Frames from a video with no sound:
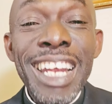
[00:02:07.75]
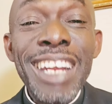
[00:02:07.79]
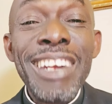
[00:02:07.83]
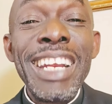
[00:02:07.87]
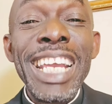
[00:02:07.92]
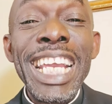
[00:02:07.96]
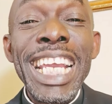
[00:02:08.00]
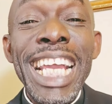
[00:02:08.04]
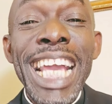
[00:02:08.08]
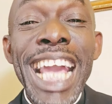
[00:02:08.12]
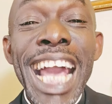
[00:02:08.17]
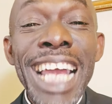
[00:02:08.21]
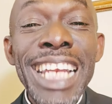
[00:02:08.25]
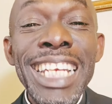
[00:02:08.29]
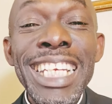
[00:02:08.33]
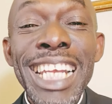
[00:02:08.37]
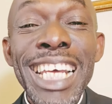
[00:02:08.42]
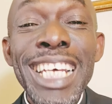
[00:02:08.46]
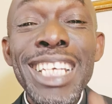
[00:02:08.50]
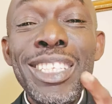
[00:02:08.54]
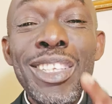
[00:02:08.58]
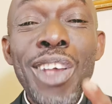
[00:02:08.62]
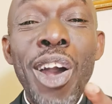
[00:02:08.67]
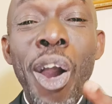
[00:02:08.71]

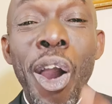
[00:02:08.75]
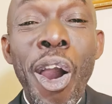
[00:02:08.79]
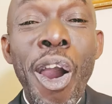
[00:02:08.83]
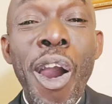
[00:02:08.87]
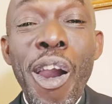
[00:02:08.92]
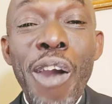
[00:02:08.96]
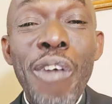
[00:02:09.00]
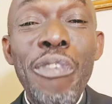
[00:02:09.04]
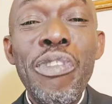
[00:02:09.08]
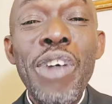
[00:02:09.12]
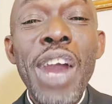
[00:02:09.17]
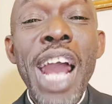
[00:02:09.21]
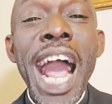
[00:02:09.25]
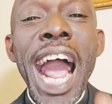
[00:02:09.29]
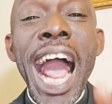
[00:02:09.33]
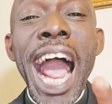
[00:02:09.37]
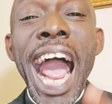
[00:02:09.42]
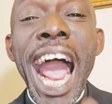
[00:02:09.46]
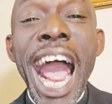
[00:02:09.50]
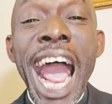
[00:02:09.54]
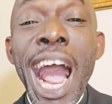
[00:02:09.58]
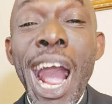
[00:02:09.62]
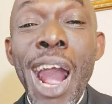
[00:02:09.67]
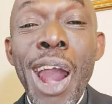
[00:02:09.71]
regardless of
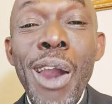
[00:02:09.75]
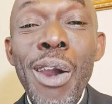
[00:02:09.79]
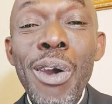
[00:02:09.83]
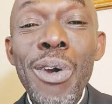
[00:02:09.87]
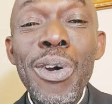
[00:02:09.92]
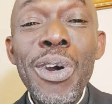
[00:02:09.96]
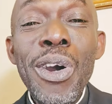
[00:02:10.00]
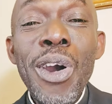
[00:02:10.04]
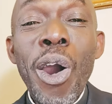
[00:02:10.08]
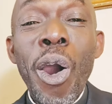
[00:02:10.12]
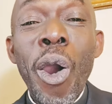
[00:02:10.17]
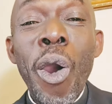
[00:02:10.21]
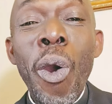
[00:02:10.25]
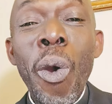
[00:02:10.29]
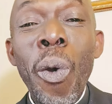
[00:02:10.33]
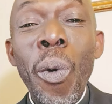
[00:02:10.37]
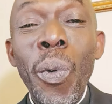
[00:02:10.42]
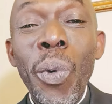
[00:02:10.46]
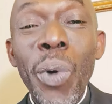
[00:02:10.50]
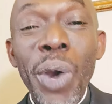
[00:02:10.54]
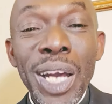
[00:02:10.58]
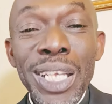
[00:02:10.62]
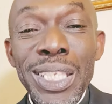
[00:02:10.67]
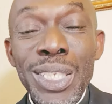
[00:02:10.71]
how or
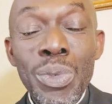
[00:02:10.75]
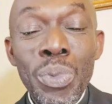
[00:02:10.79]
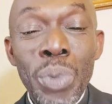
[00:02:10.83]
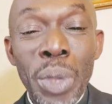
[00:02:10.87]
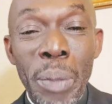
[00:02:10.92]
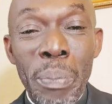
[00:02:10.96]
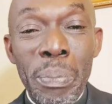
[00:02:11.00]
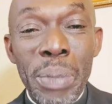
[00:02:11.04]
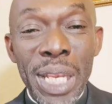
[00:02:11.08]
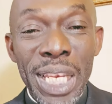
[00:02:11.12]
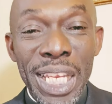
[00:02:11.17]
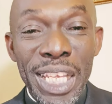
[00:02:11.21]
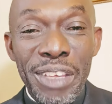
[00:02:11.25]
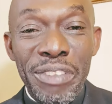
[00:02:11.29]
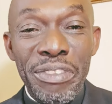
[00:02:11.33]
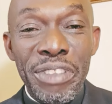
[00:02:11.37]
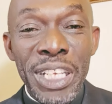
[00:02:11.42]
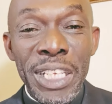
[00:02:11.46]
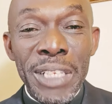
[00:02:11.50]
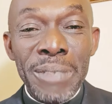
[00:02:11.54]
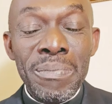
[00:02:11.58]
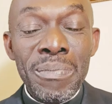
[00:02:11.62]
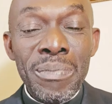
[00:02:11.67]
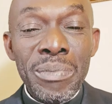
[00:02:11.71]
what we believe
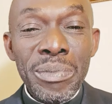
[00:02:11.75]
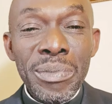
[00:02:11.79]
in.